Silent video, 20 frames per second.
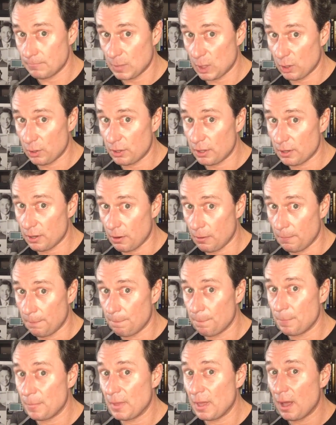There you go.
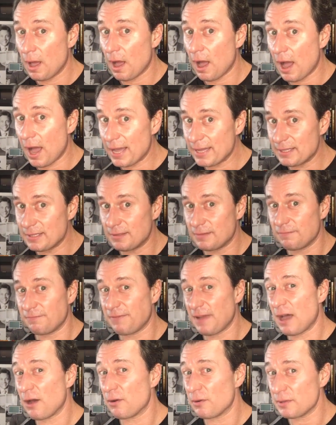I
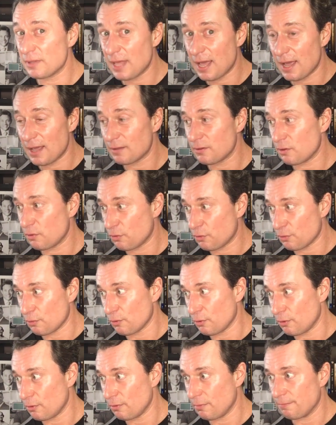found that
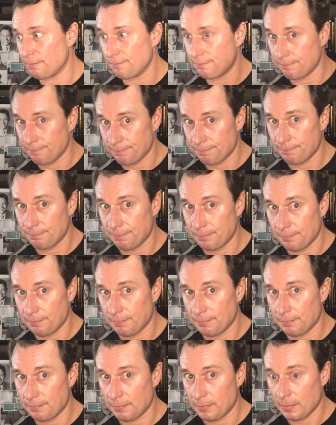through
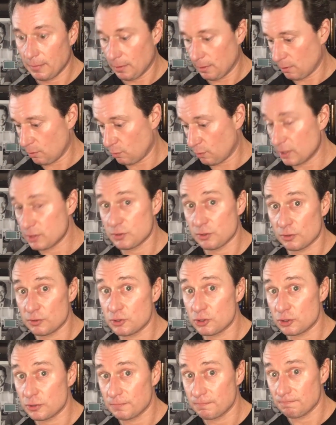
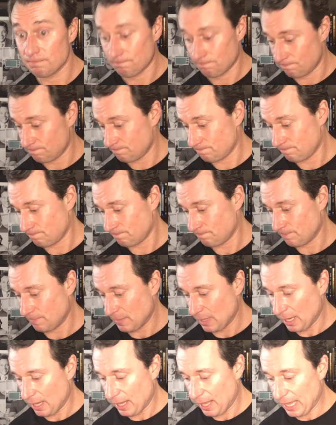research.
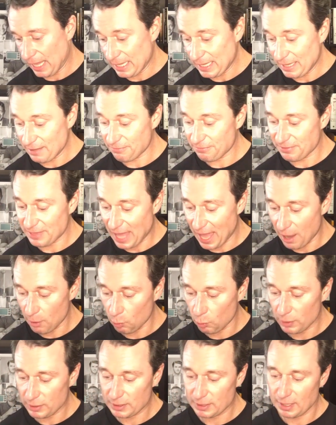And if that
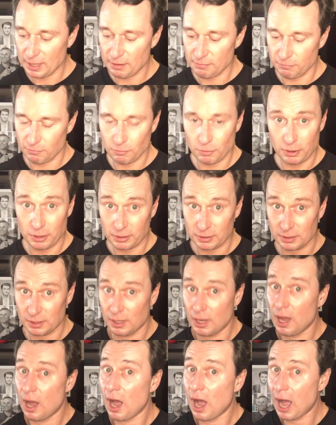wouldn't have worked,
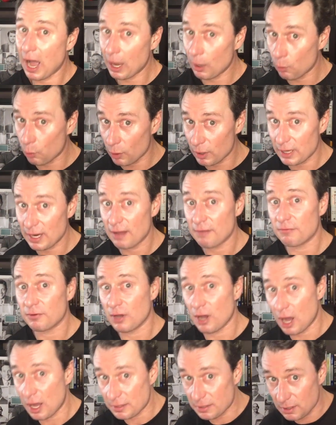I would have
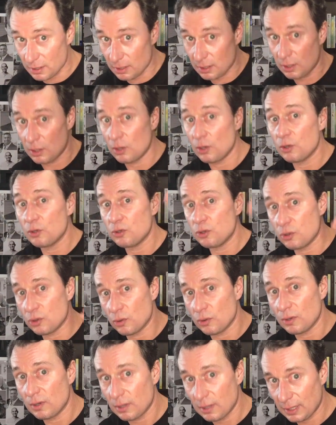gotten
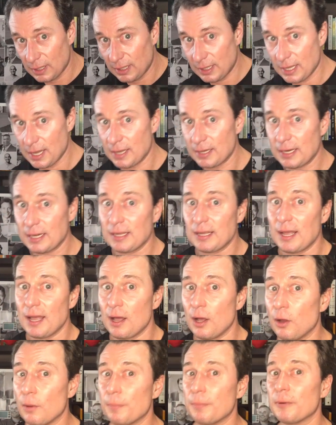to getting
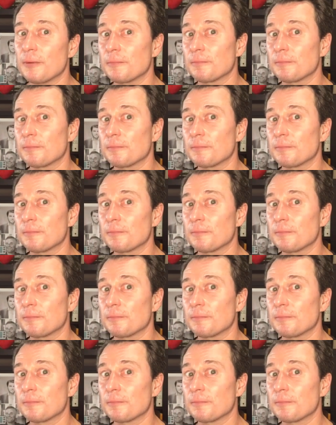help.